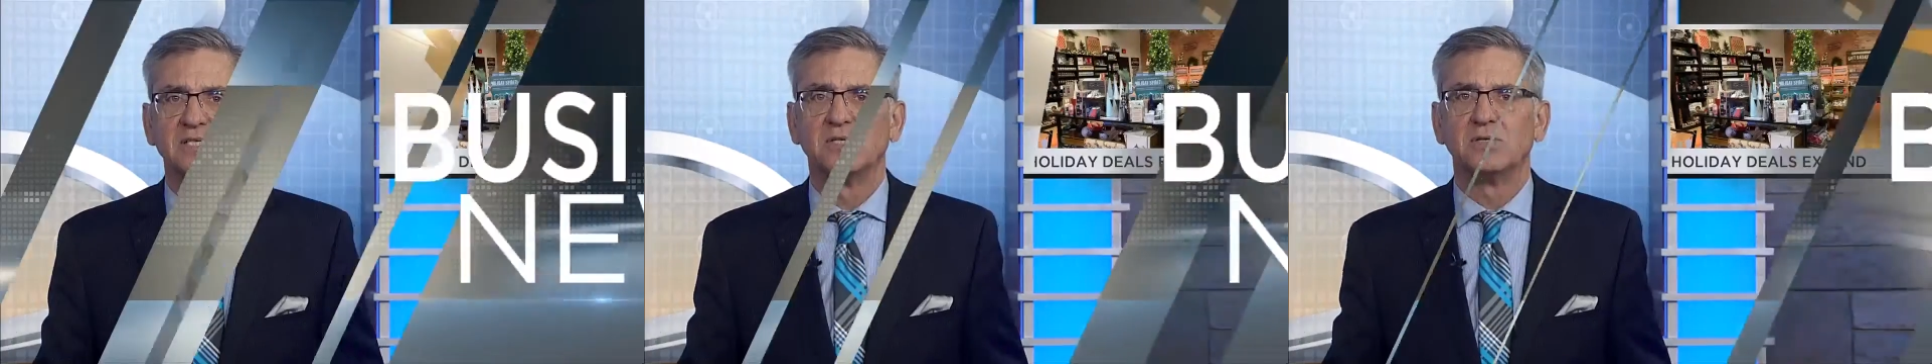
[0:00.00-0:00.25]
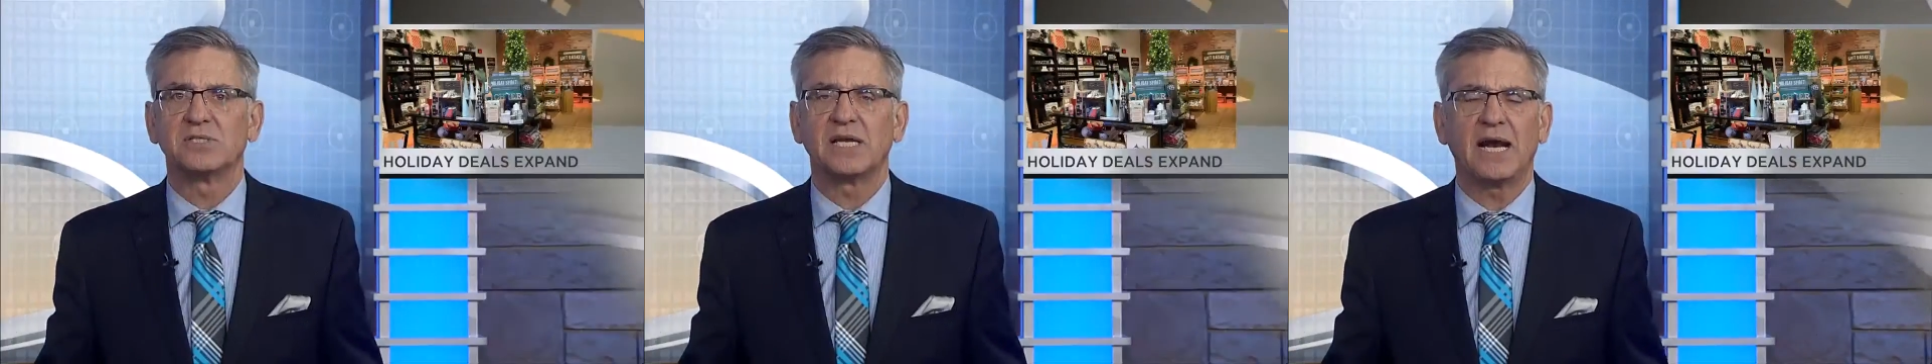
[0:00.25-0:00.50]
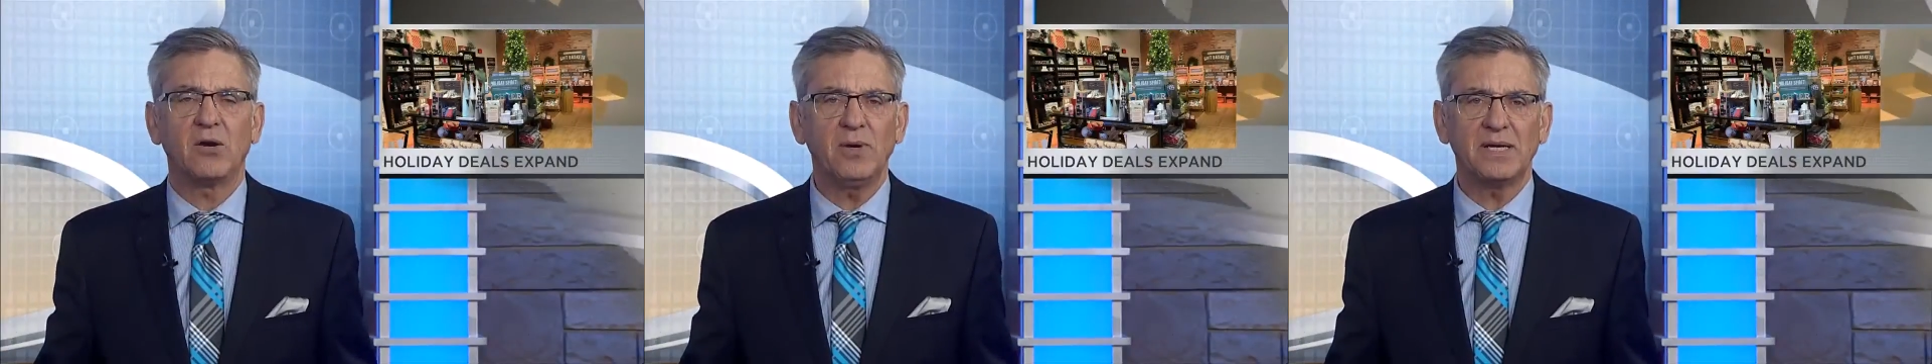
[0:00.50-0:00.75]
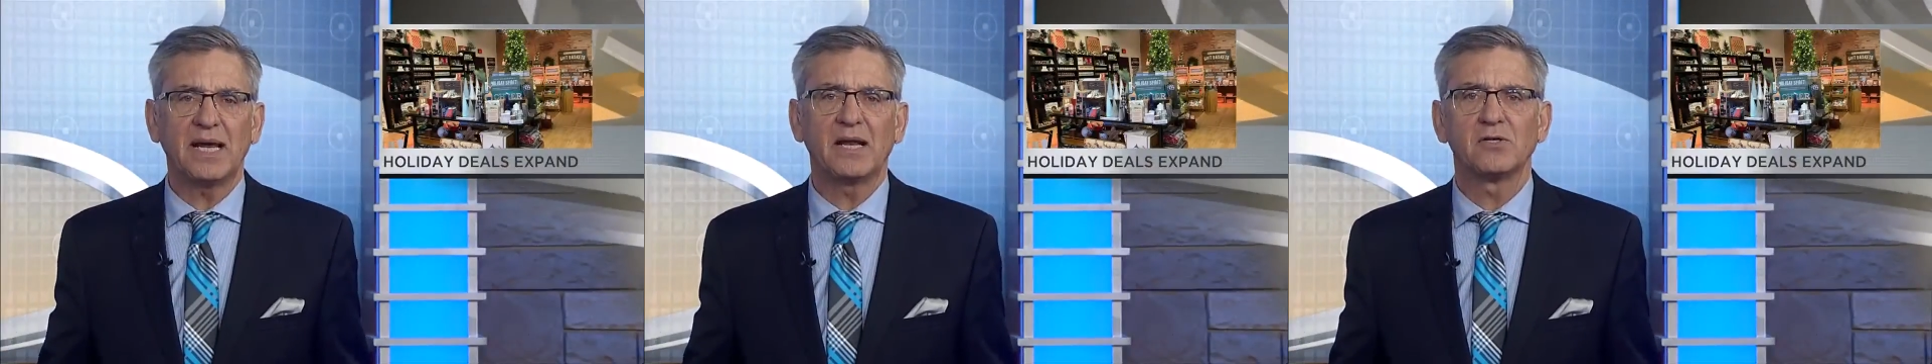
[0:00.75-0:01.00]
Business news
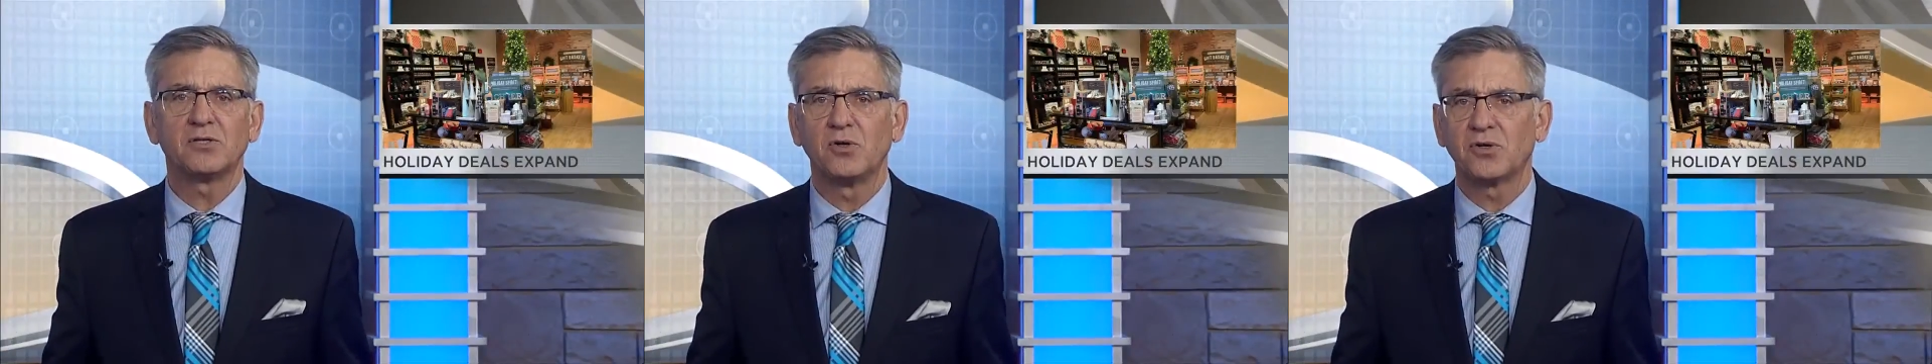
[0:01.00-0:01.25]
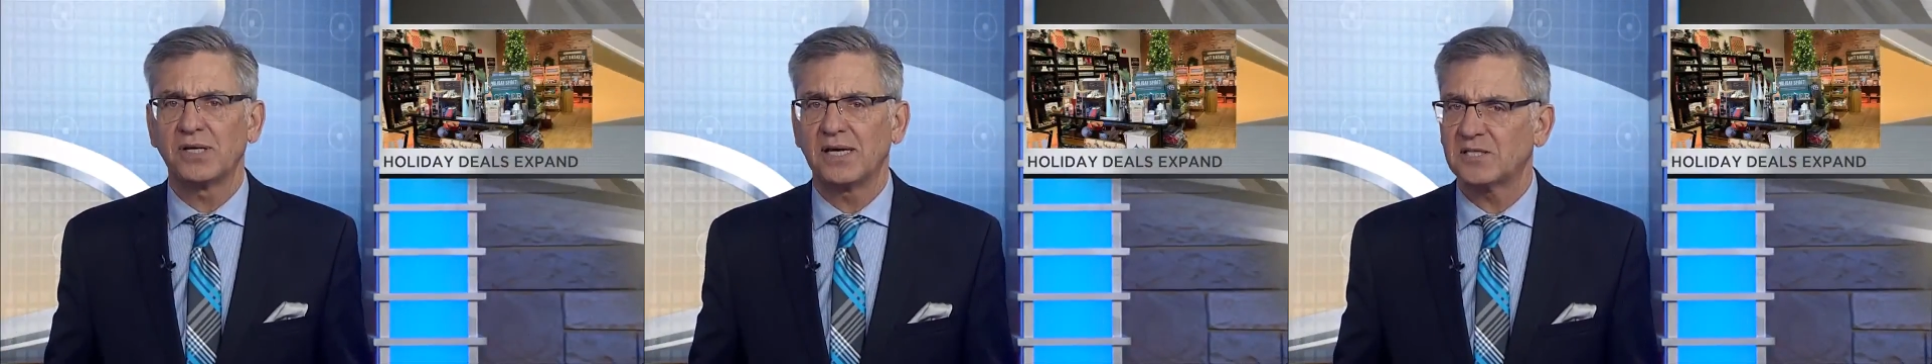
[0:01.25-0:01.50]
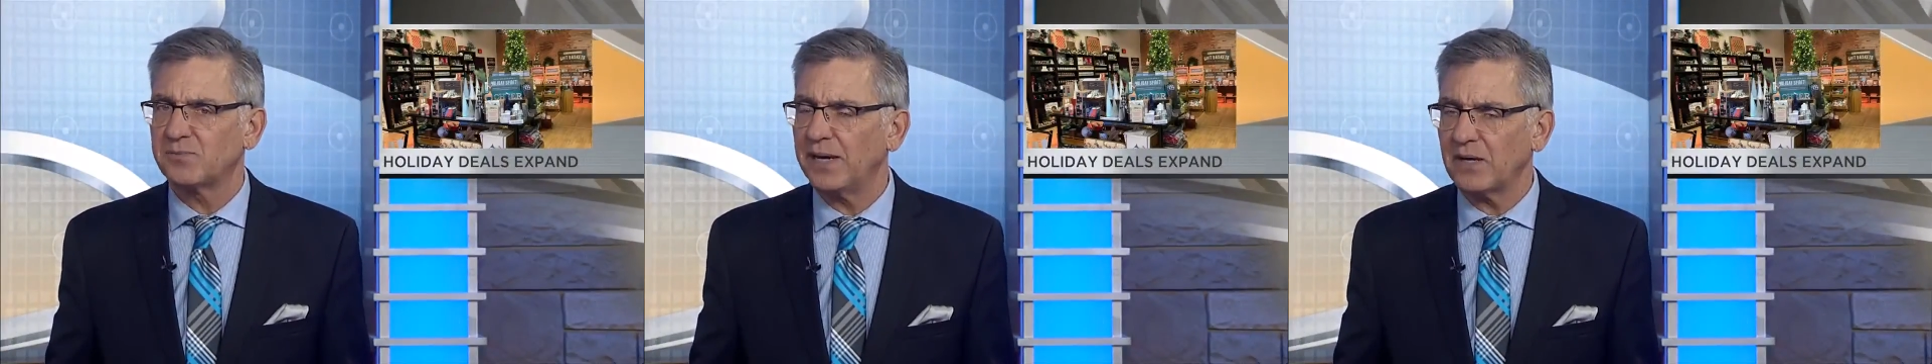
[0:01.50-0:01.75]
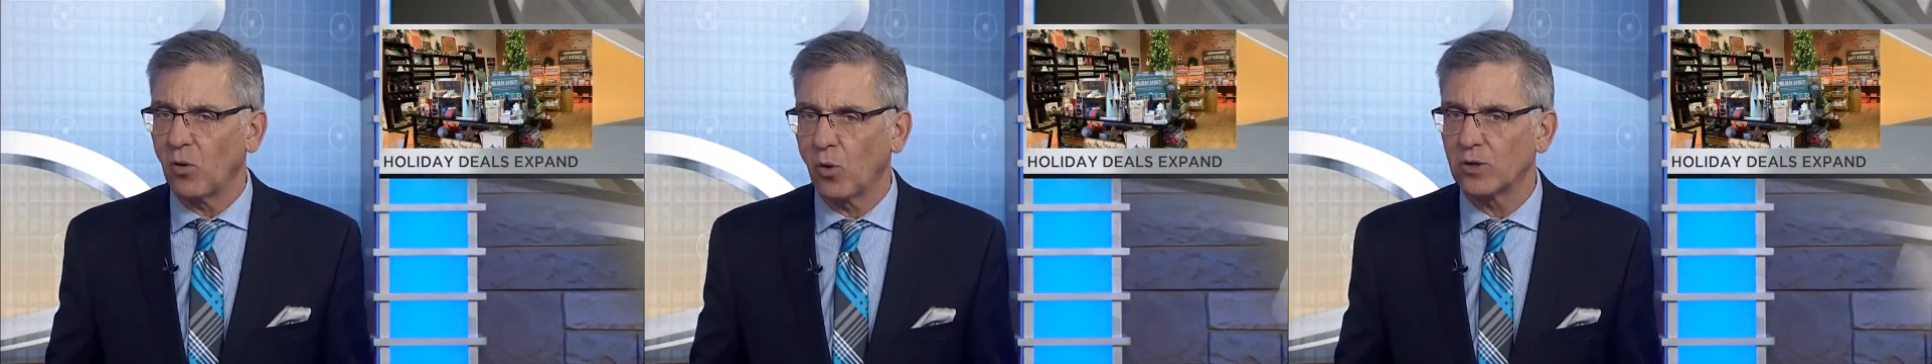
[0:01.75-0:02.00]
tonight. Retailers usually
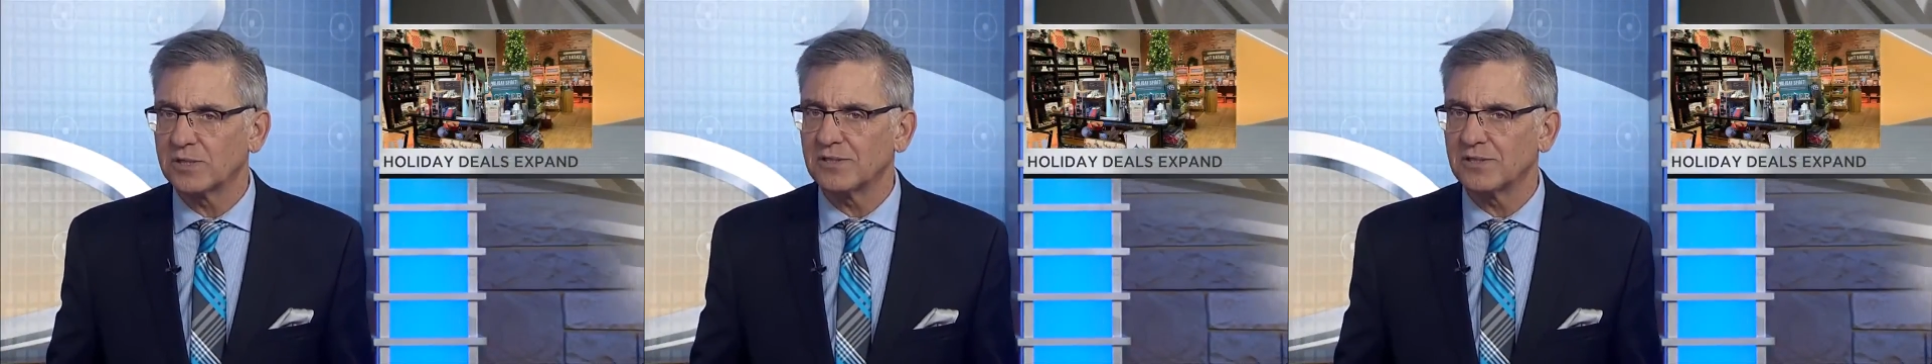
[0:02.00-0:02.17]
expect